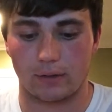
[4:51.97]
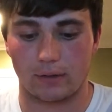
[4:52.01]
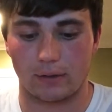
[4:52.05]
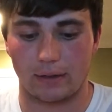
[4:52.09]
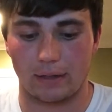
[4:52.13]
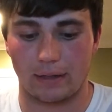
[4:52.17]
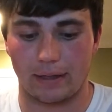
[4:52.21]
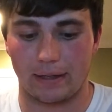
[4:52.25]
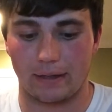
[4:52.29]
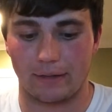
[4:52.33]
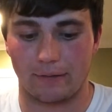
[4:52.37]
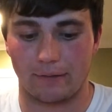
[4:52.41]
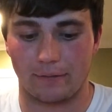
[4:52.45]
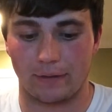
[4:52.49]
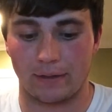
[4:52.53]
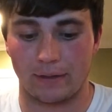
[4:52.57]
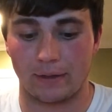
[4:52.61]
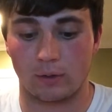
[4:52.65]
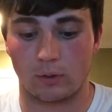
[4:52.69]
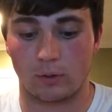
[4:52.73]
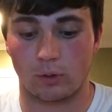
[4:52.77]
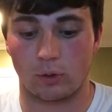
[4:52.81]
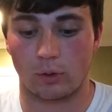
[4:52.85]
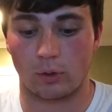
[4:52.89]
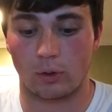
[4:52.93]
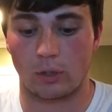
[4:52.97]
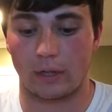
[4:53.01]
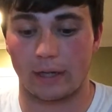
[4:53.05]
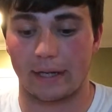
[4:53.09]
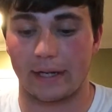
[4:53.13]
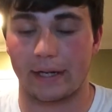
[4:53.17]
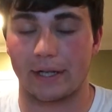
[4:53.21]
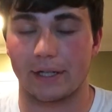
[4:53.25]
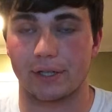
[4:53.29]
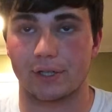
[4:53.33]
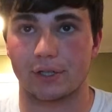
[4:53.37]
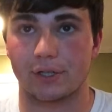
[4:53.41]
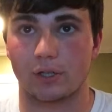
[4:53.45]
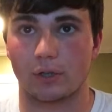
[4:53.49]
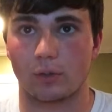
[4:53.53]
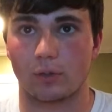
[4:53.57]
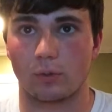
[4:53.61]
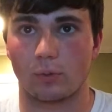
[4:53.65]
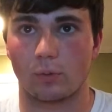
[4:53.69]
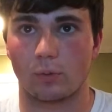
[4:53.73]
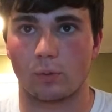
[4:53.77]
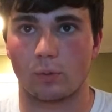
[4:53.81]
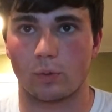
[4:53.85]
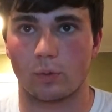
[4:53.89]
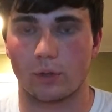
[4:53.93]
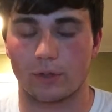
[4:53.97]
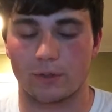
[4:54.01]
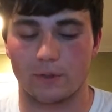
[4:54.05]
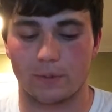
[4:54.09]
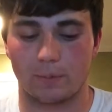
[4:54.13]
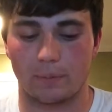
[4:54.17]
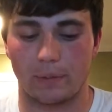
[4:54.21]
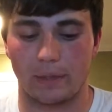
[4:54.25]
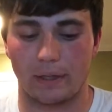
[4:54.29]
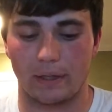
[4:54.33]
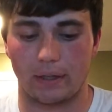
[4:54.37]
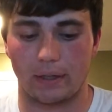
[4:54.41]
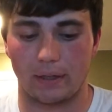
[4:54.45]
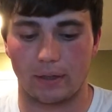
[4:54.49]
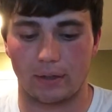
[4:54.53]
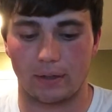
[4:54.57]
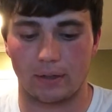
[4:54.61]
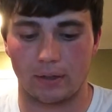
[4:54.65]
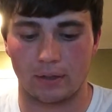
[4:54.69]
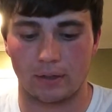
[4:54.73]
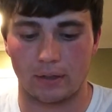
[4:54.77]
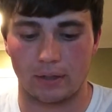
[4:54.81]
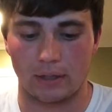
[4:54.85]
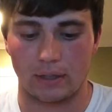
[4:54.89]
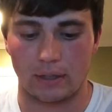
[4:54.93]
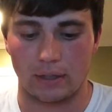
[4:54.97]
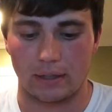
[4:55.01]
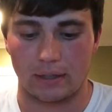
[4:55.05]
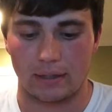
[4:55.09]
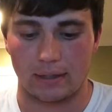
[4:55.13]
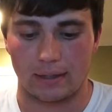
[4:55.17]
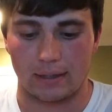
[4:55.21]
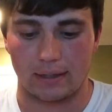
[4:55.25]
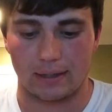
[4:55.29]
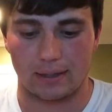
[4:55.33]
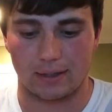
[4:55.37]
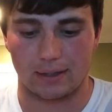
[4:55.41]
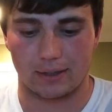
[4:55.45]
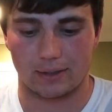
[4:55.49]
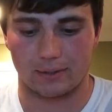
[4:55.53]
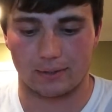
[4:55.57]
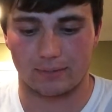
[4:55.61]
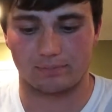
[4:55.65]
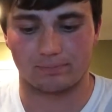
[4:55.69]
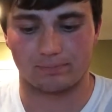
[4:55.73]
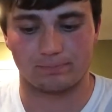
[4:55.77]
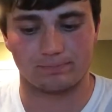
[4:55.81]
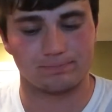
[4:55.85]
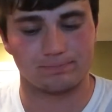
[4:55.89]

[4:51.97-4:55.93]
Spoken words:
a fatal crash were speeding. Some